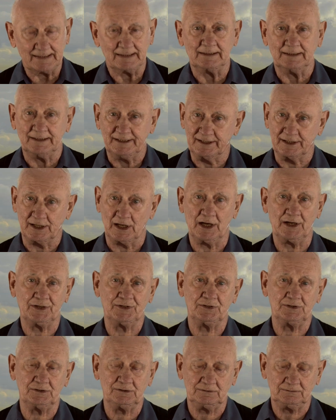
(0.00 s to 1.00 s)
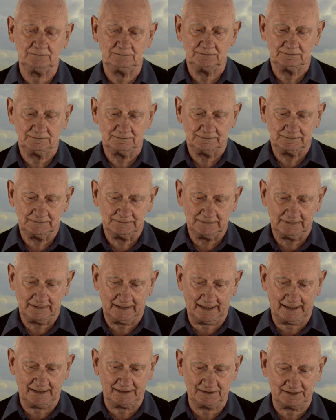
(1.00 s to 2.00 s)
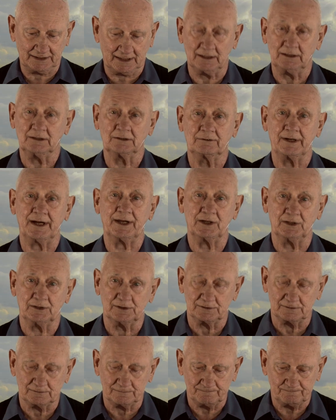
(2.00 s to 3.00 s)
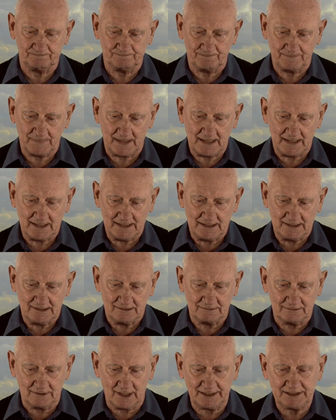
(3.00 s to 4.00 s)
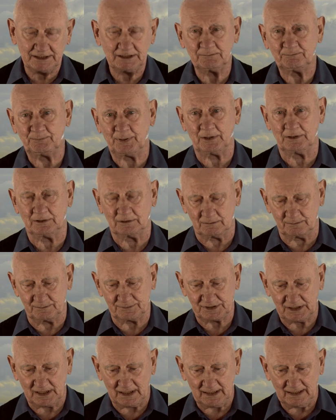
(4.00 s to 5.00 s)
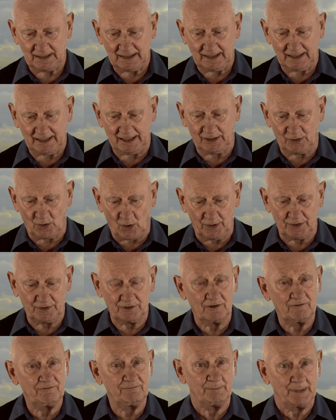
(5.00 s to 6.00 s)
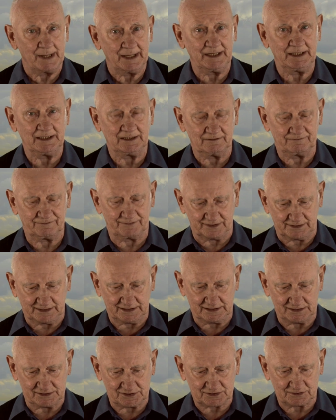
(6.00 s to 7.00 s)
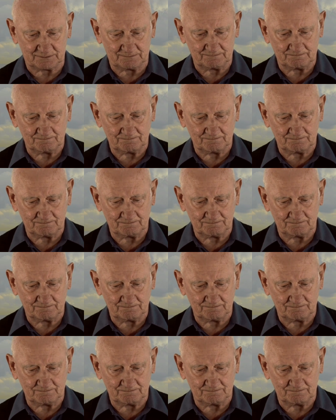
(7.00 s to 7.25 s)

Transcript: Leonardo, and El Greco, writing poems in honour of many of these.